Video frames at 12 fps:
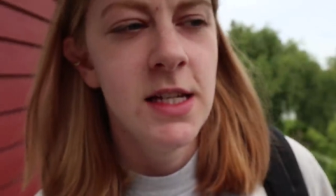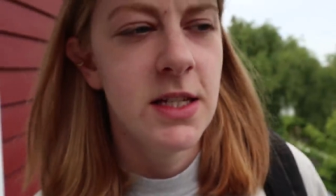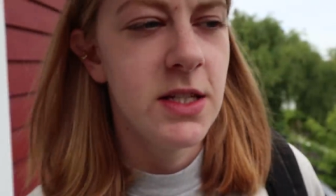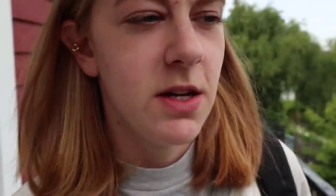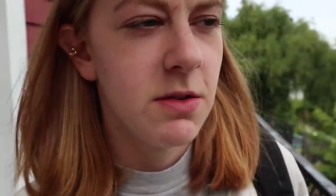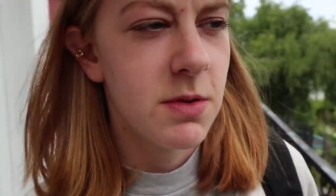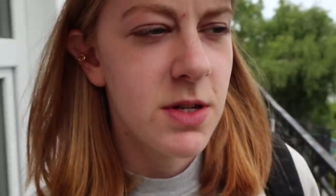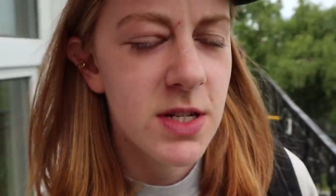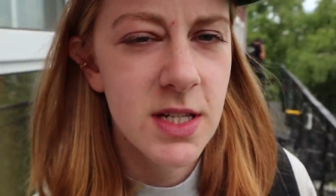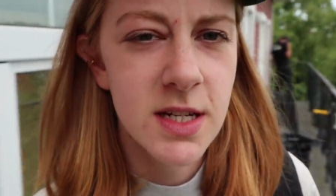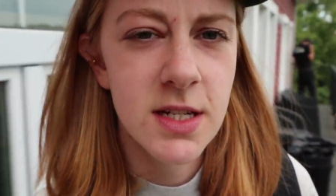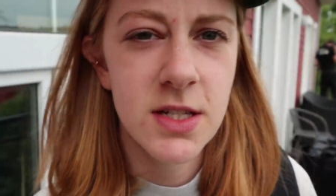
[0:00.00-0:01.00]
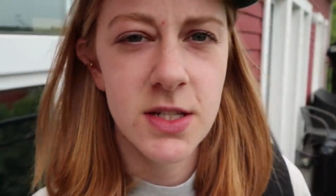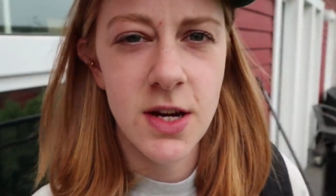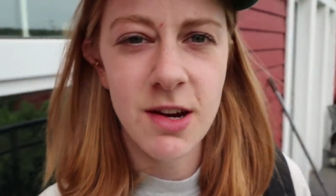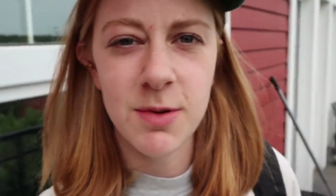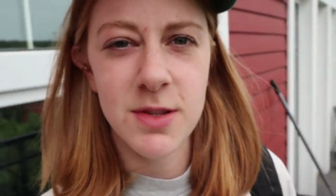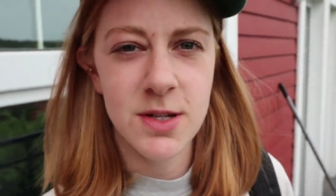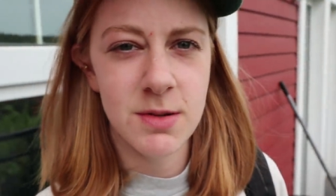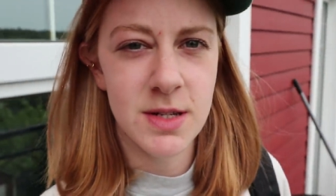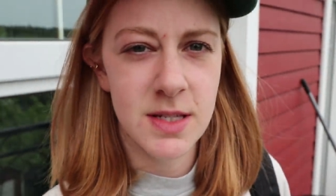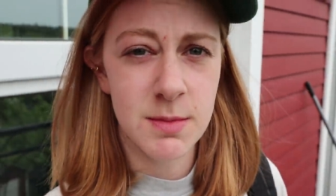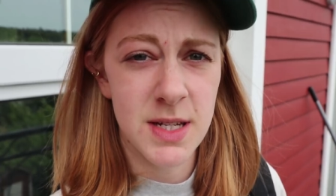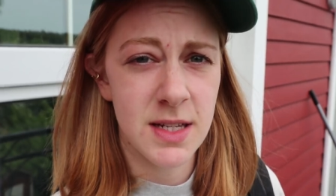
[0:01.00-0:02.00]
So we're just gonna start with doing
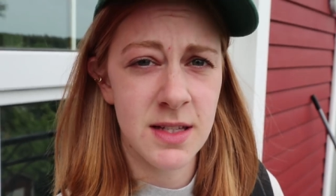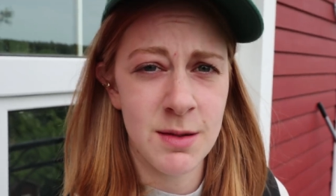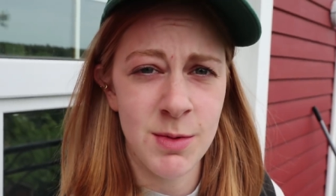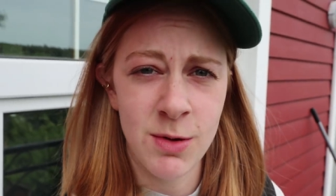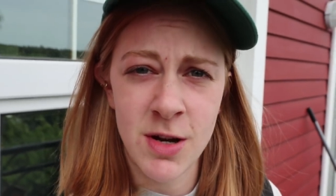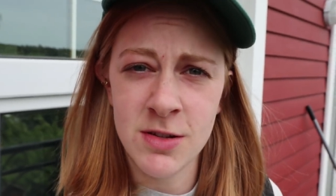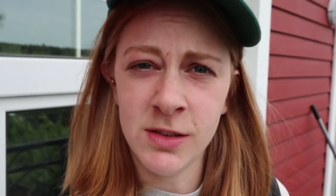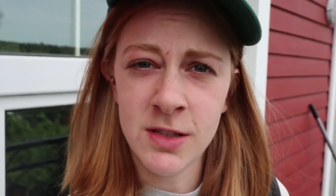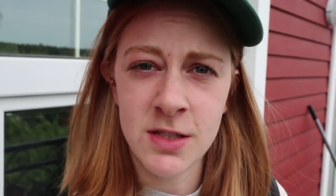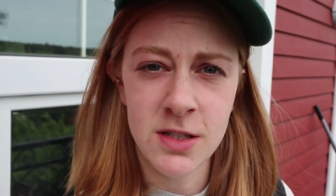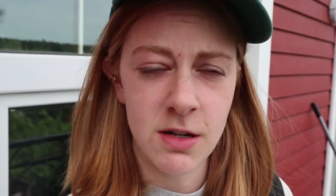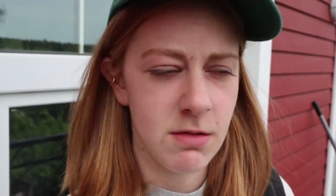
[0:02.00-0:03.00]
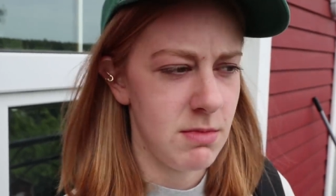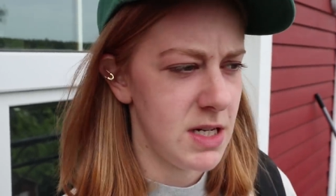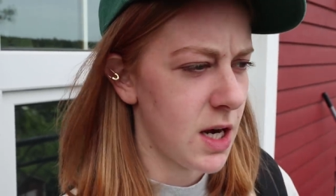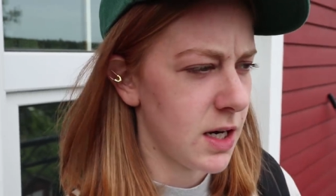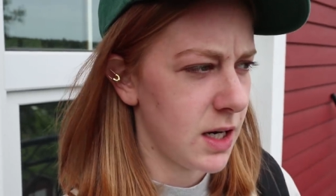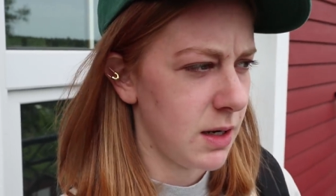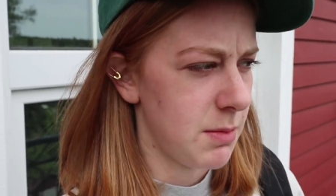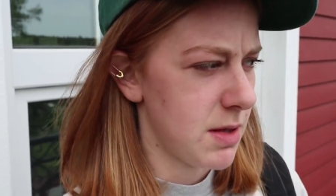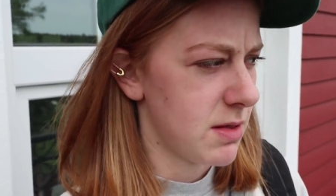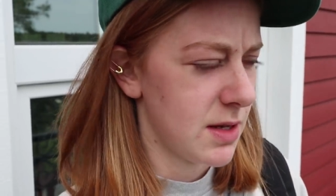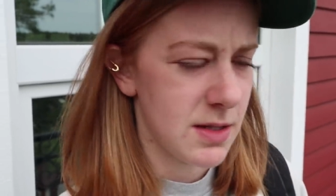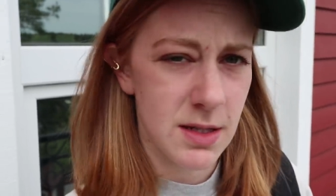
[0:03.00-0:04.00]
some testimonials, so me talking
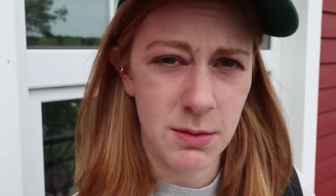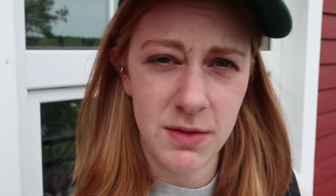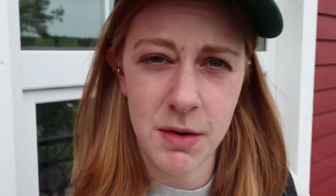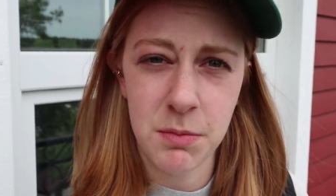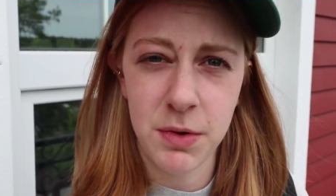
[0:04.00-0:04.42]
about things that we've done